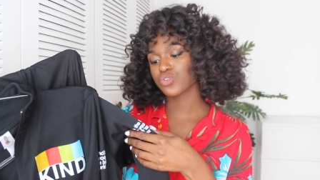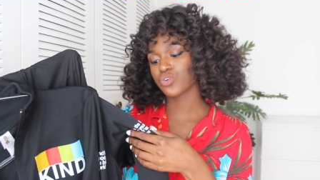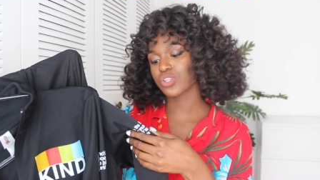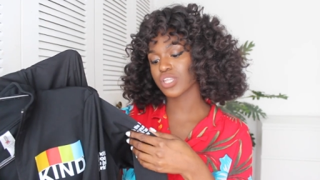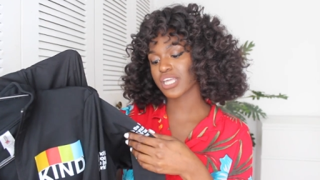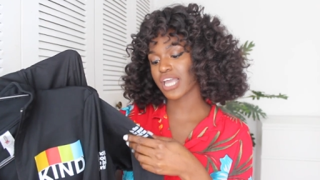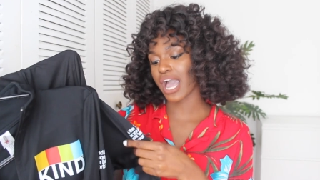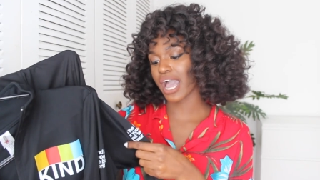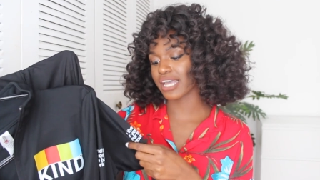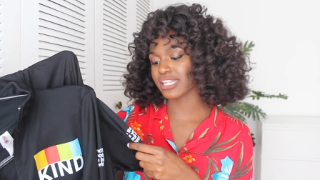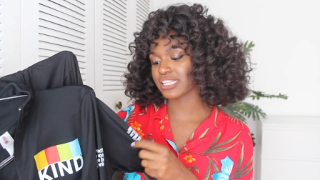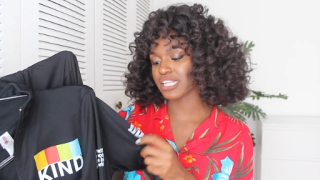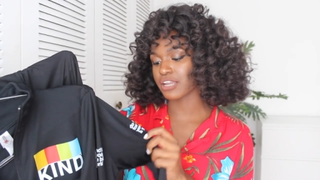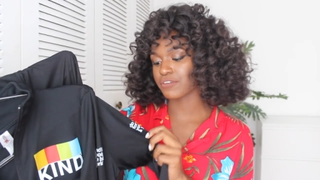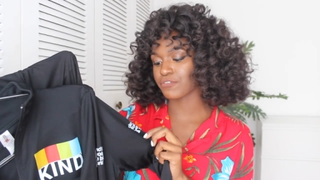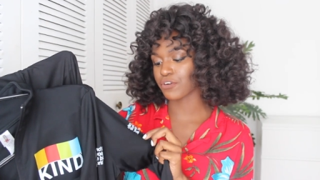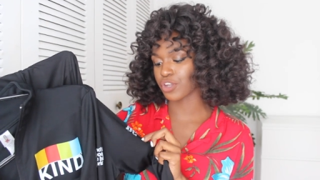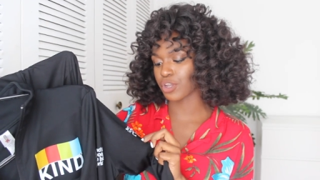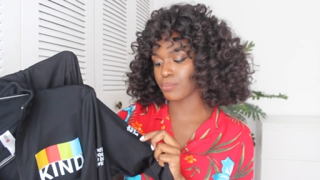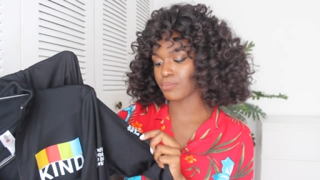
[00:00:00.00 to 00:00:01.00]
do the kind
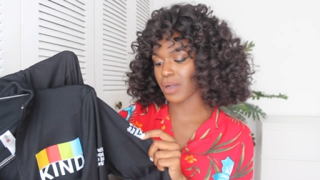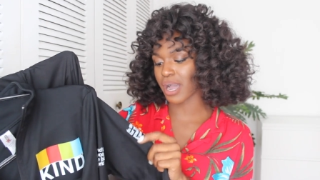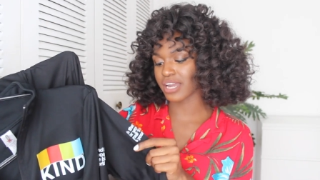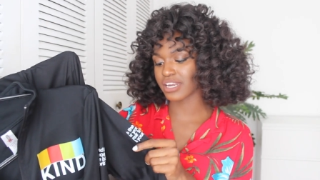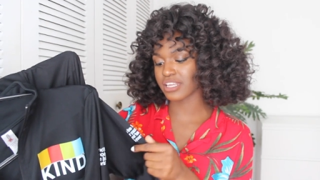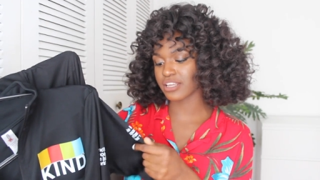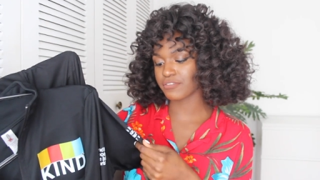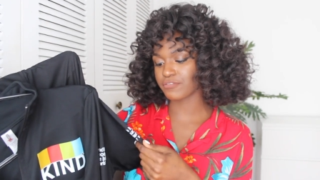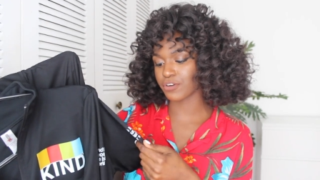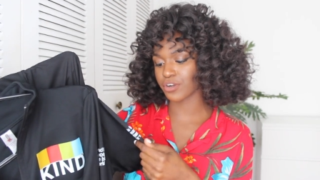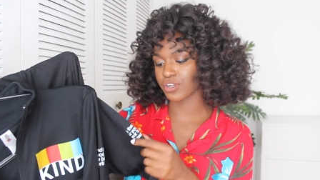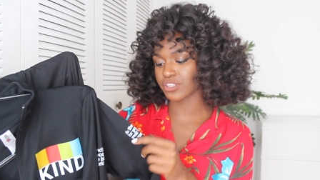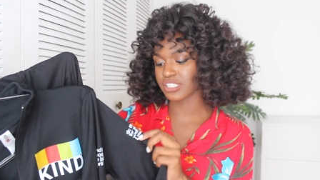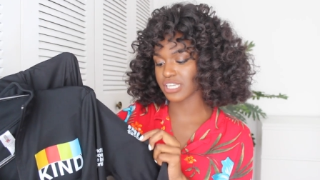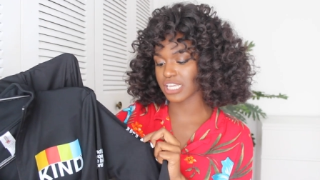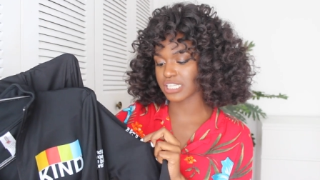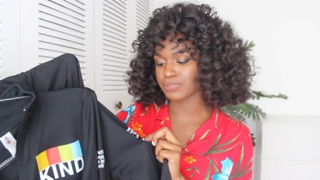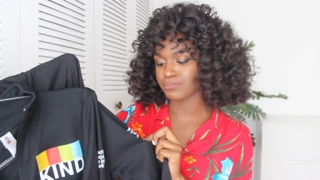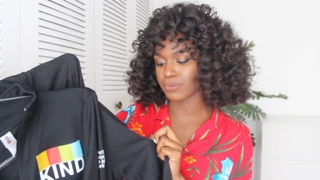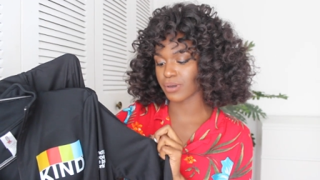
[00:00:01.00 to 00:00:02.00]
thing for your body, for your
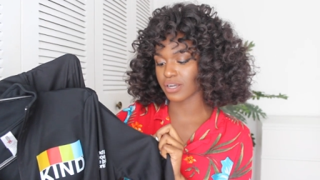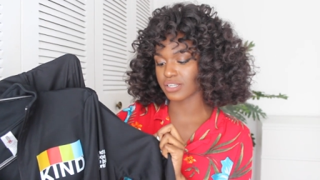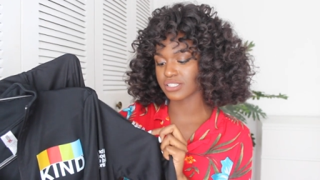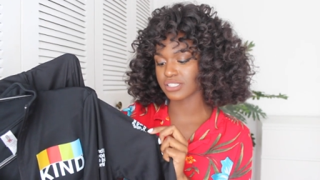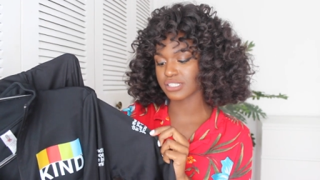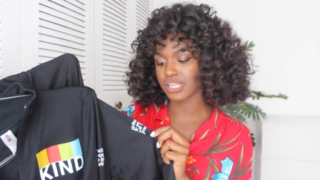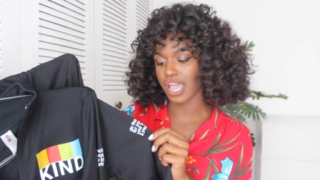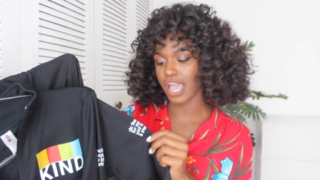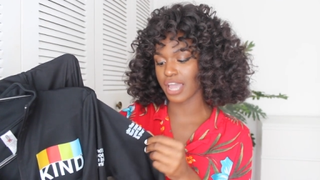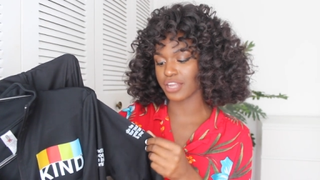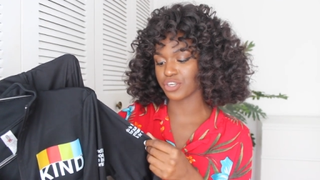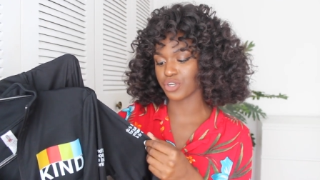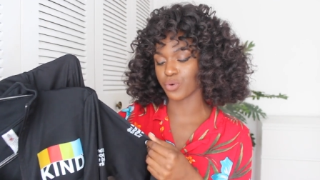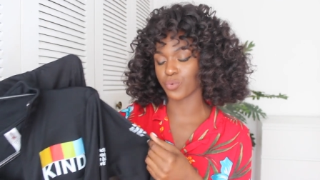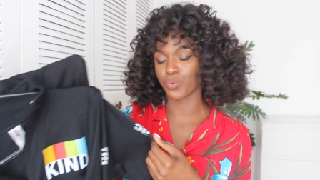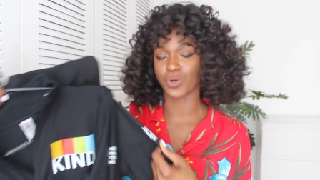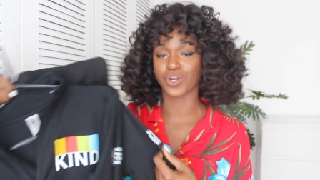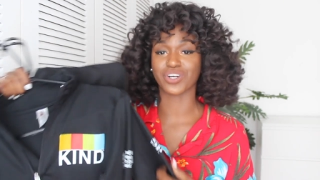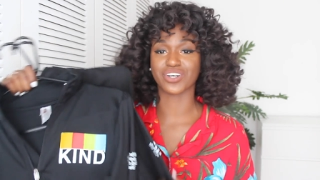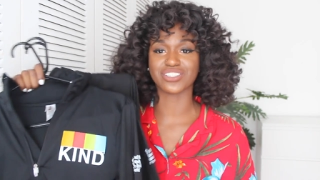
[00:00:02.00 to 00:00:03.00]
taste buds, and
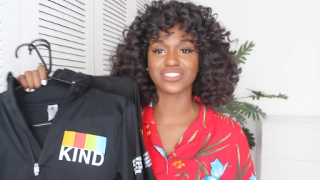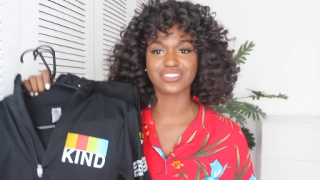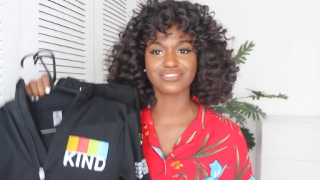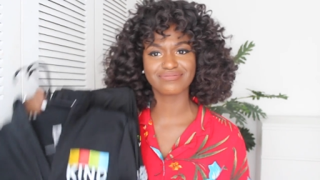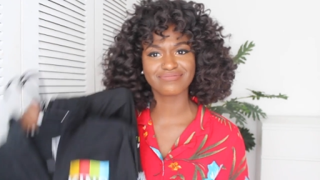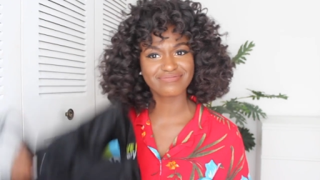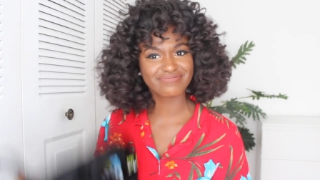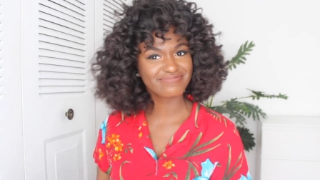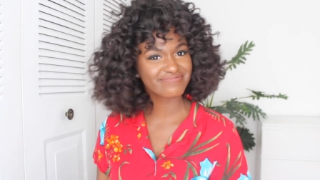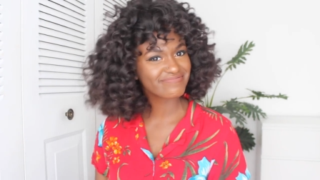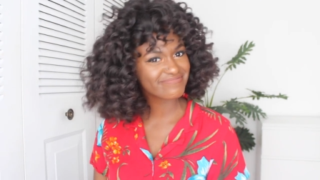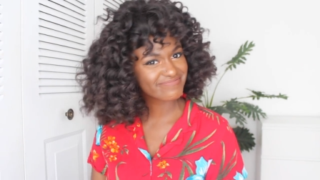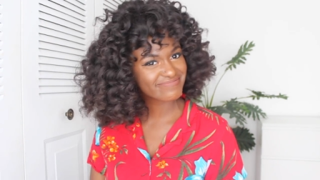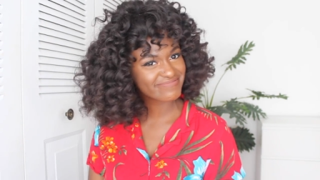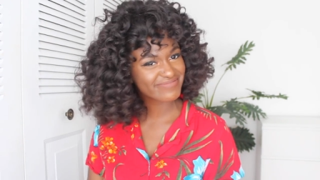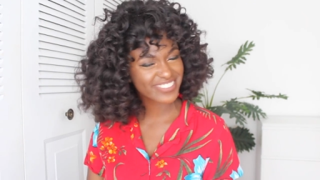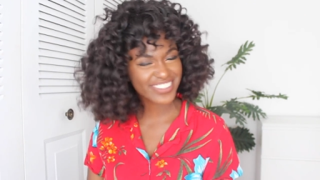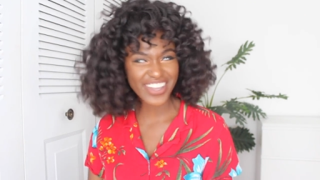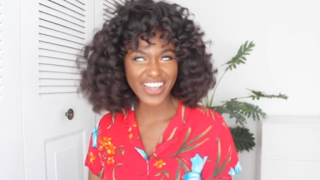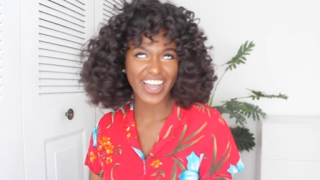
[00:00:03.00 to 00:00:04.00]
your world.
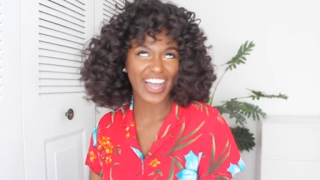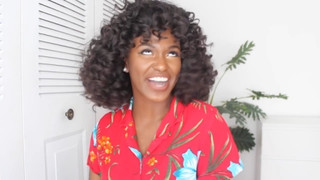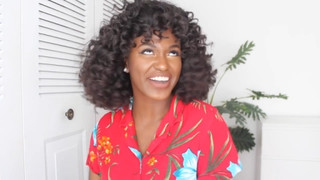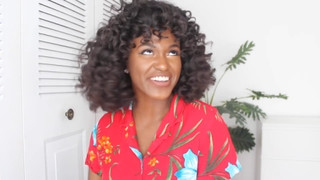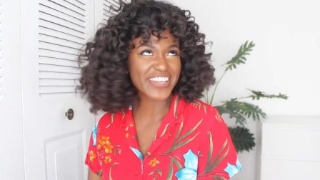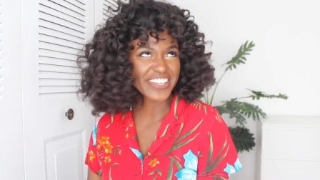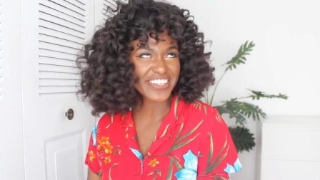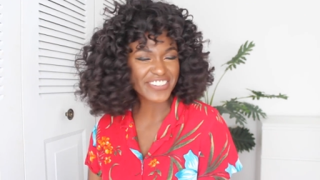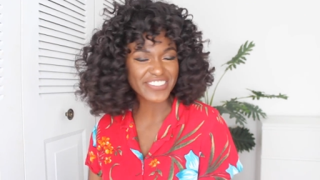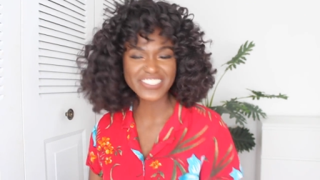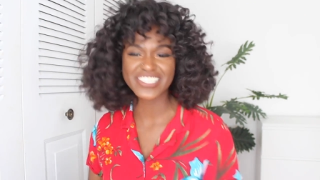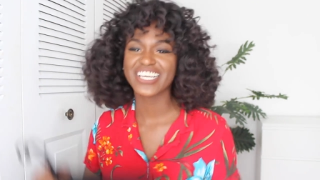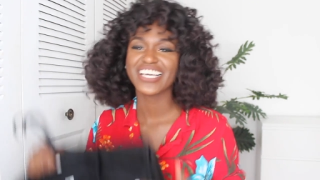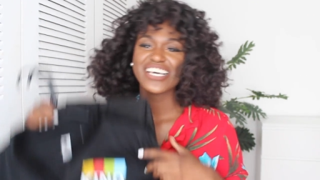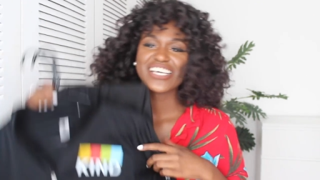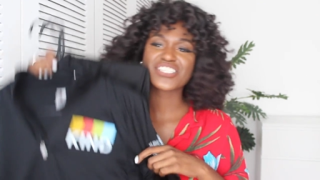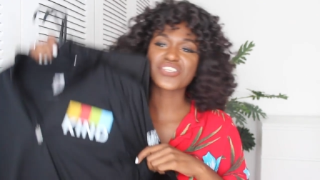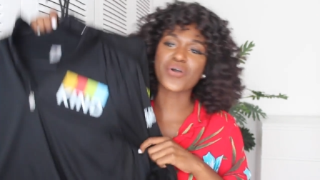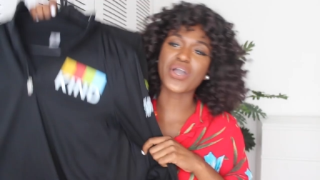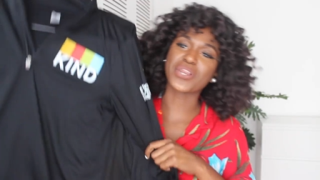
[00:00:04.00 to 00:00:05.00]
How cute.
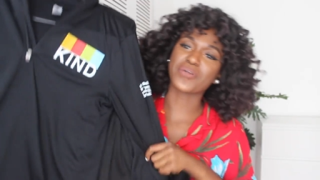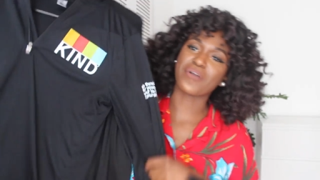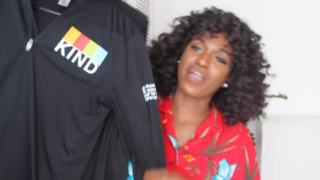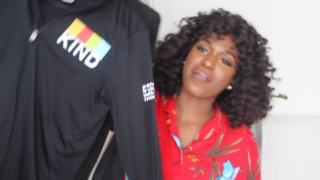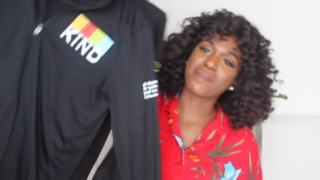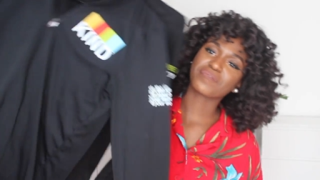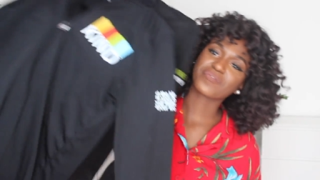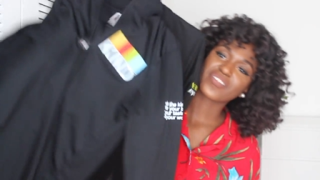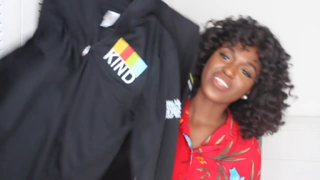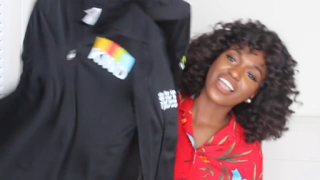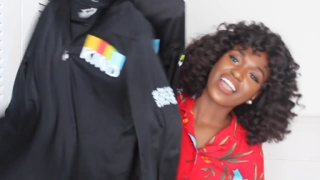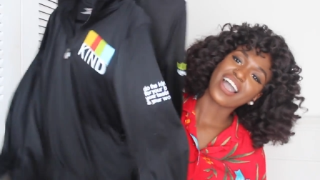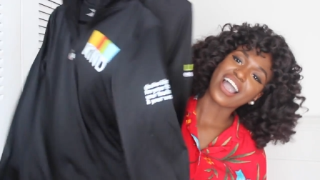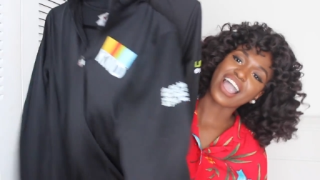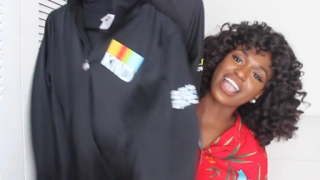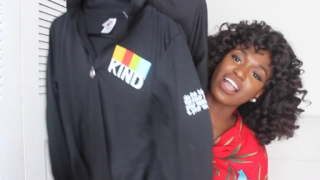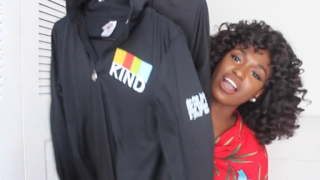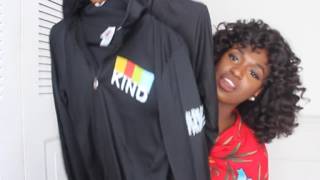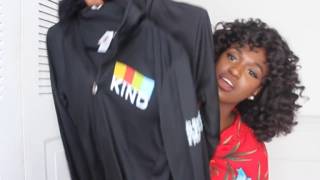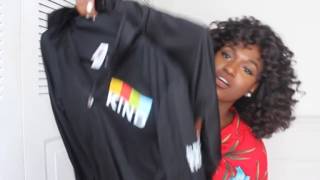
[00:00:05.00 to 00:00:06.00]
So anyway...
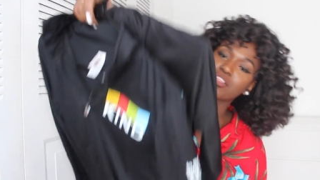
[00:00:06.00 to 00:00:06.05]
I got